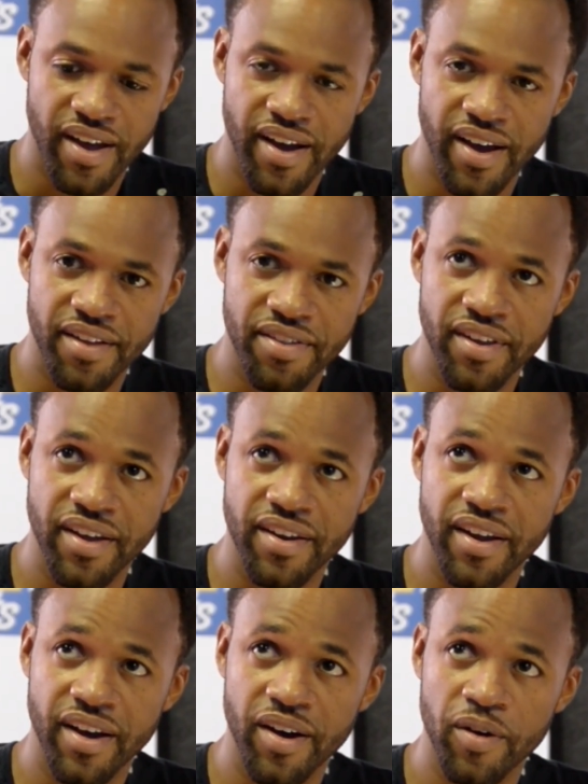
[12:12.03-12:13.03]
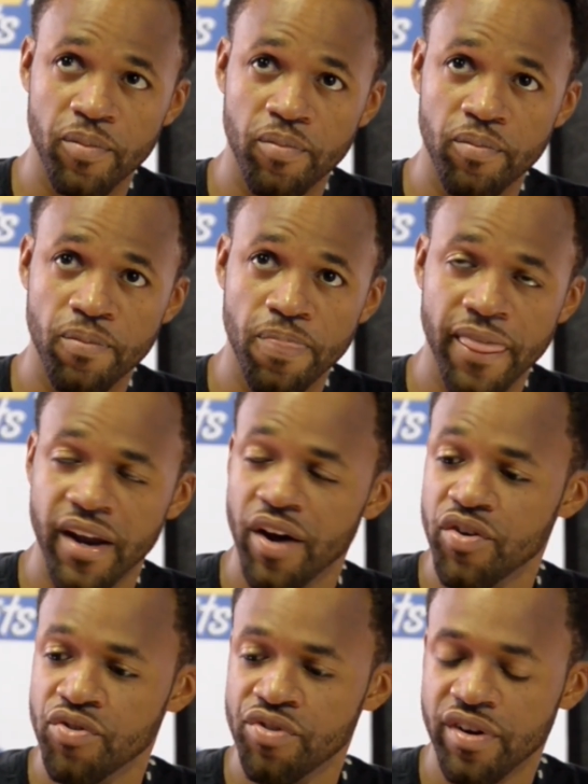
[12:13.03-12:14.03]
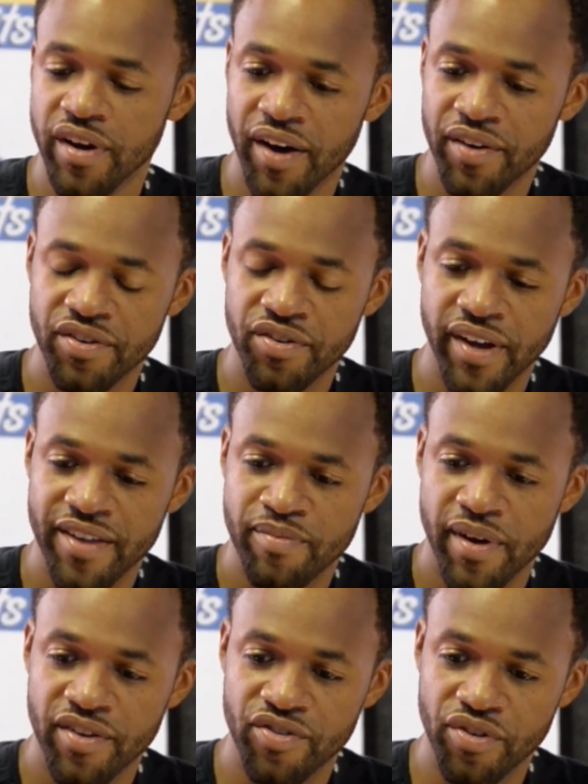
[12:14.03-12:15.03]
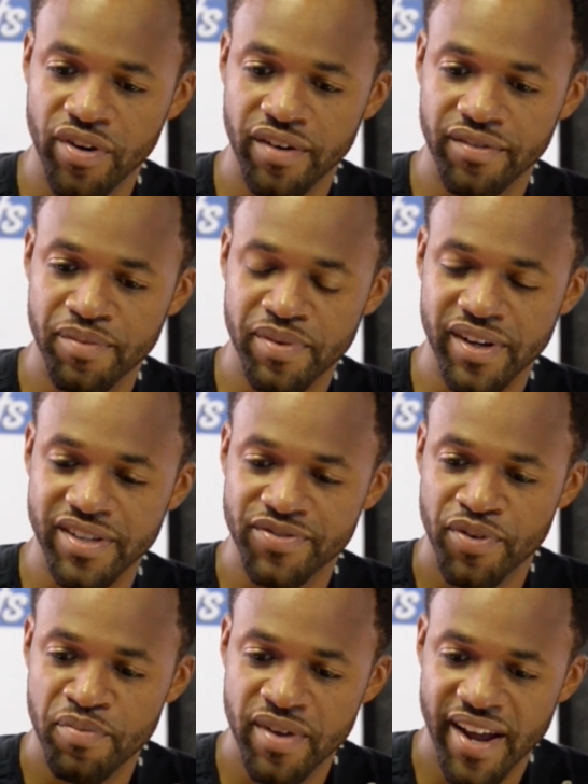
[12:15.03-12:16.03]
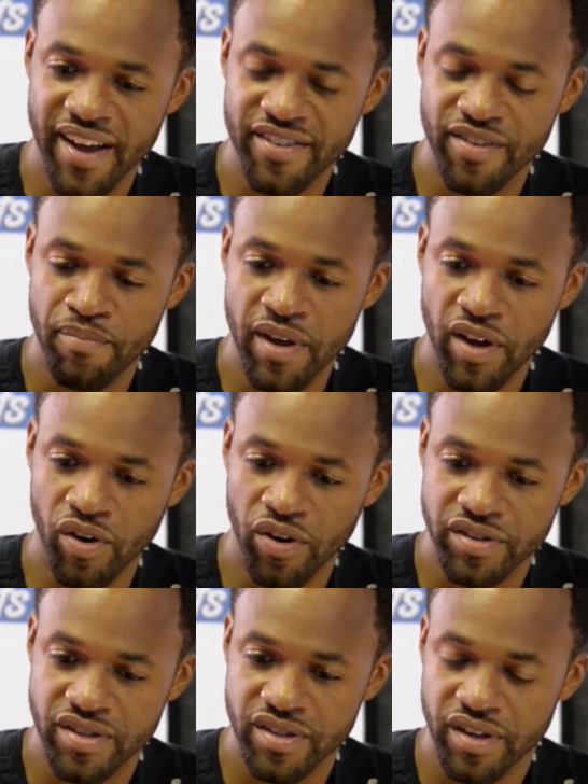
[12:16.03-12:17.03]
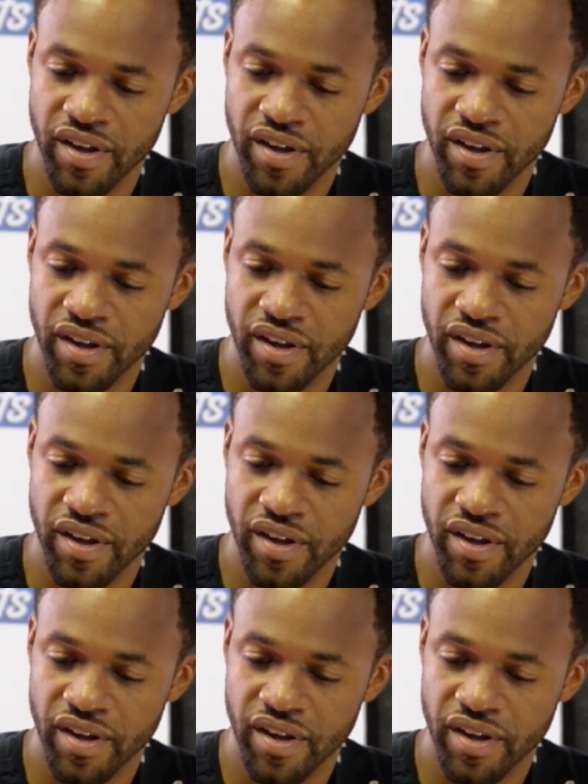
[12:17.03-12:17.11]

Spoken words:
And then, how did you guys manage to recover? Because for me, that was a big loss.